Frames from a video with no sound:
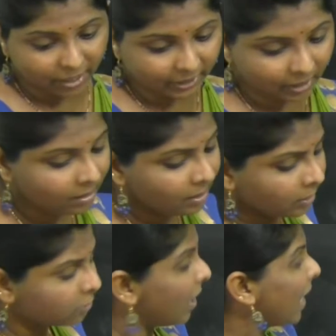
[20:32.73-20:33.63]
Aita,
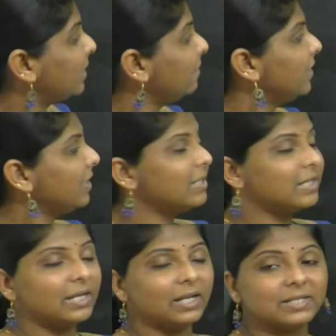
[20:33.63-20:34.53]
so activities
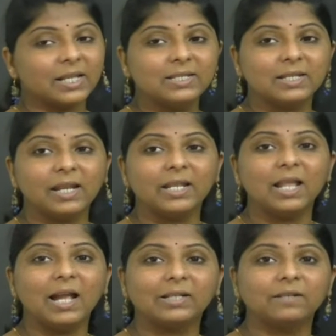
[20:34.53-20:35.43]
cells in
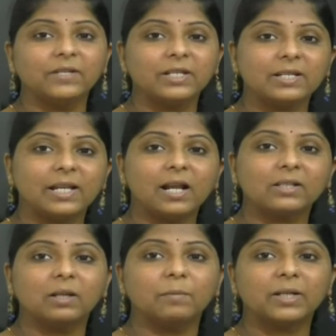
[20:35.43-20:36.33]
ella activities
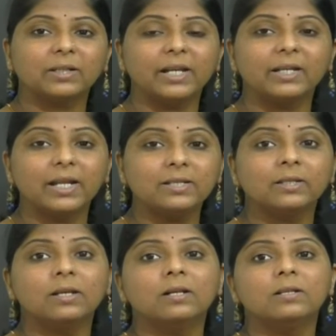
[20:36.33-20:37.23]
enagta barate, it gets
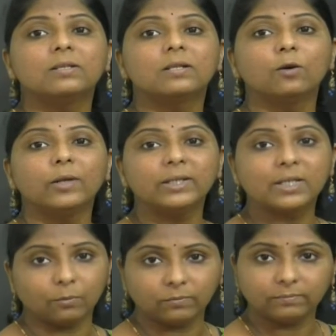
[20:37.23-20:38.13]
slowing
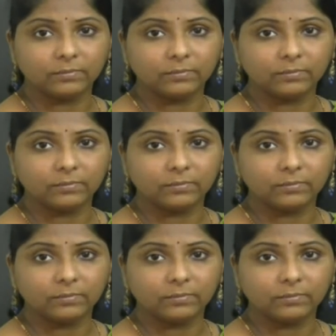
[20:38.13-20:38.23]
down.